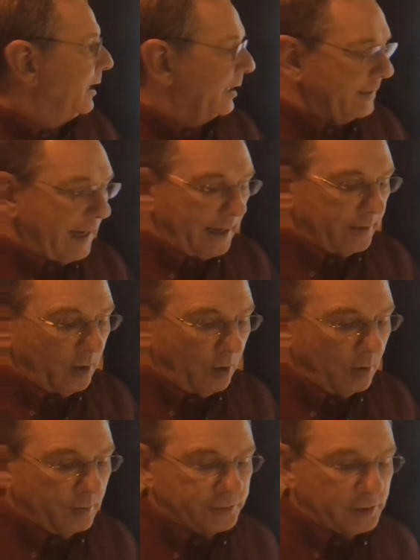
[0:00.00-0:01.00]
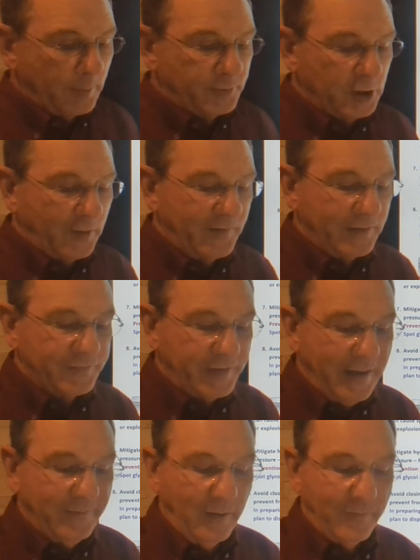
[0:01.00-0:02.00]
a downhole subsurface
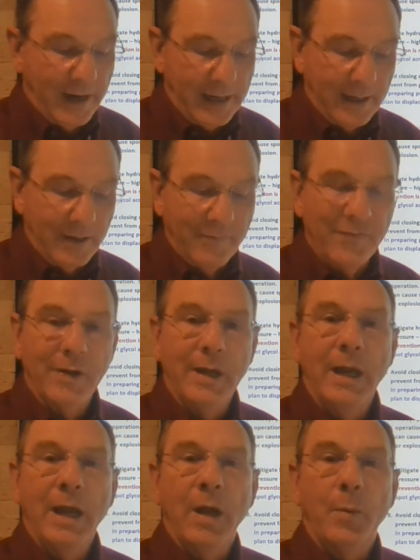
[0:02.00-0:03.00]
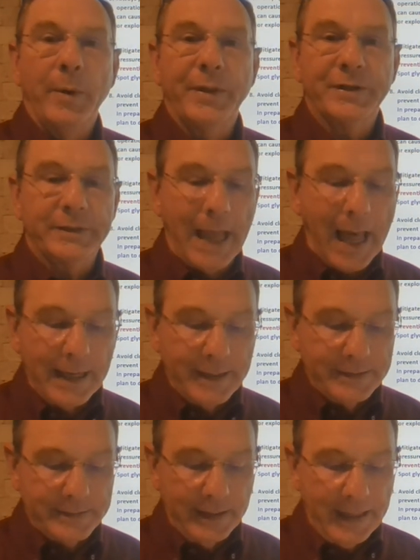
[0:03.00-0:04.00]
safety valve with
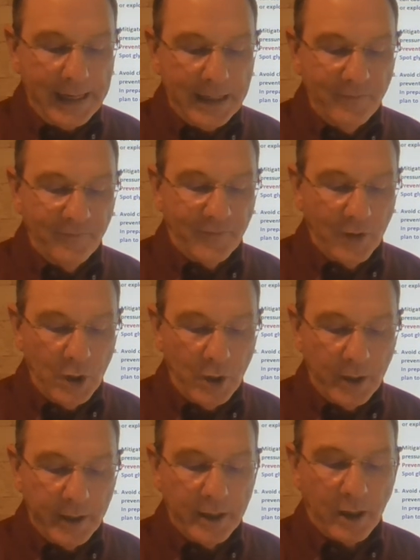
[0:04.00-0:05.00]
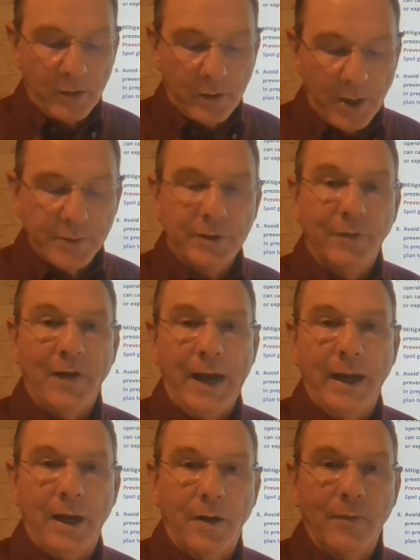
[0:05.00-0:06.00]
solids laden fluid across the
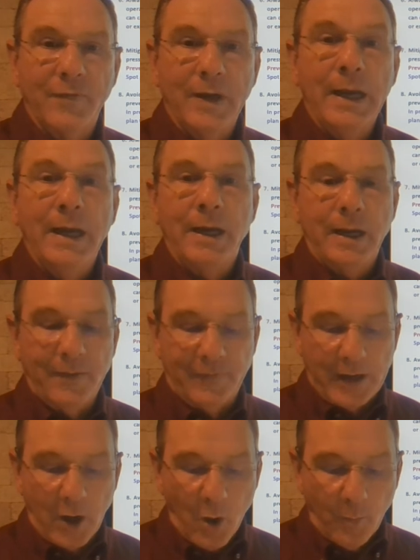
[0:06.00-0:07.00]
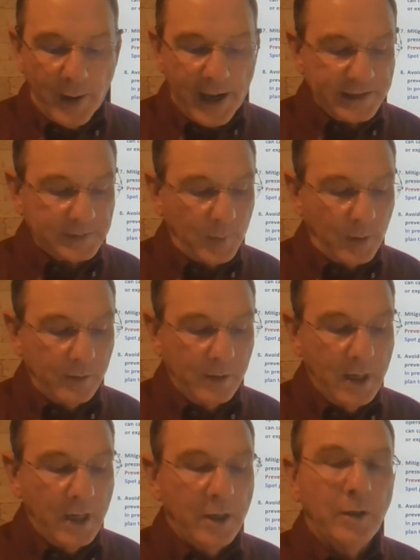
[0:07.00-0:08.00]
valve, if at all possible,
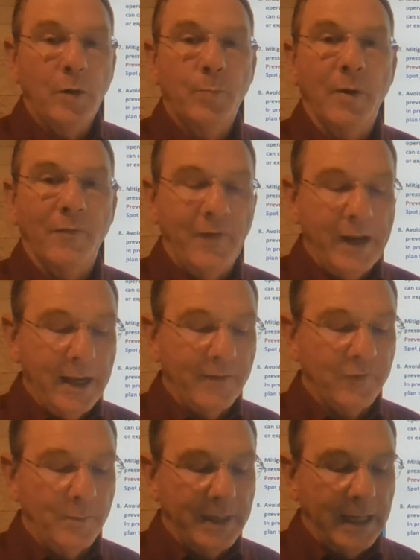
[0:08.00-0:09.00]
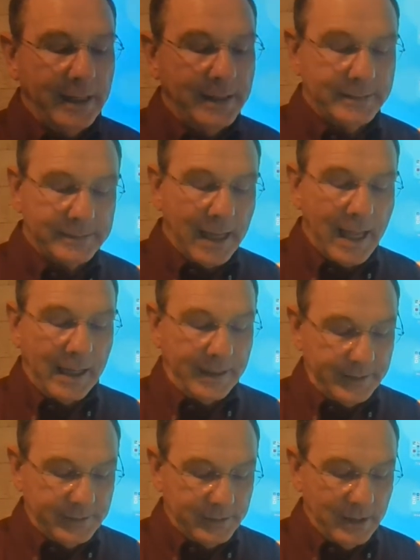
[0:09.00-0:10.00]
to prevent from getting
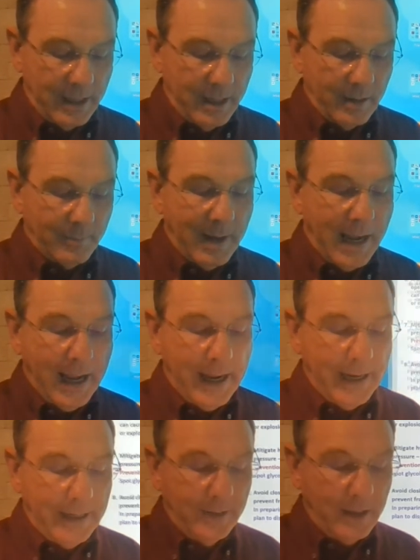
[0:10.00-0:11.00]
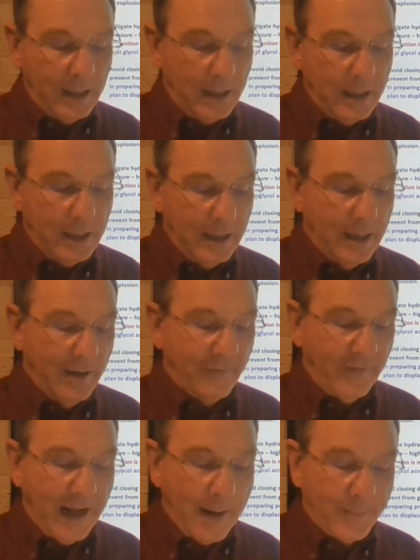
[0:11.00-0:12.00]
solids behind the
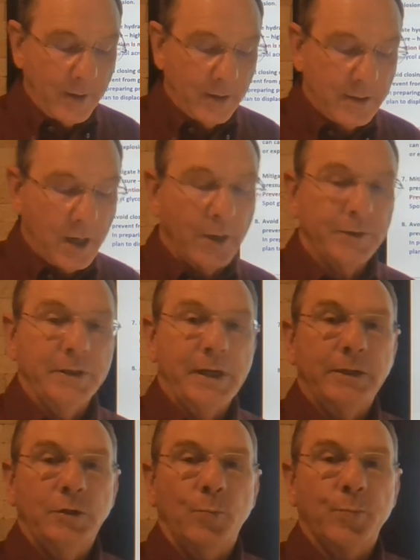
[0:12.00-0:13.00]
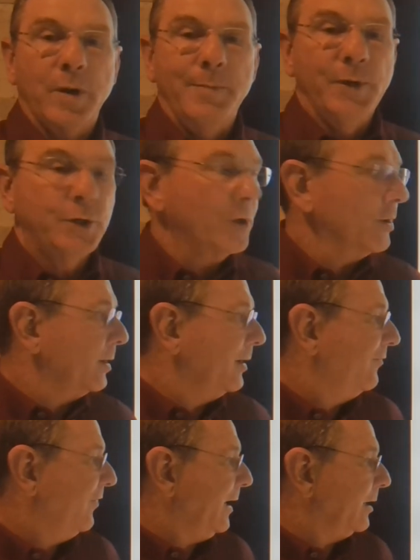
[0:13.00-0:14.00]
flapper, causing it to prematurely
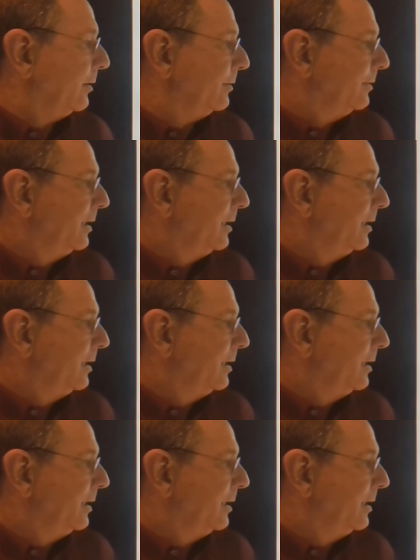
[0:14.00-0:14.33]
fail.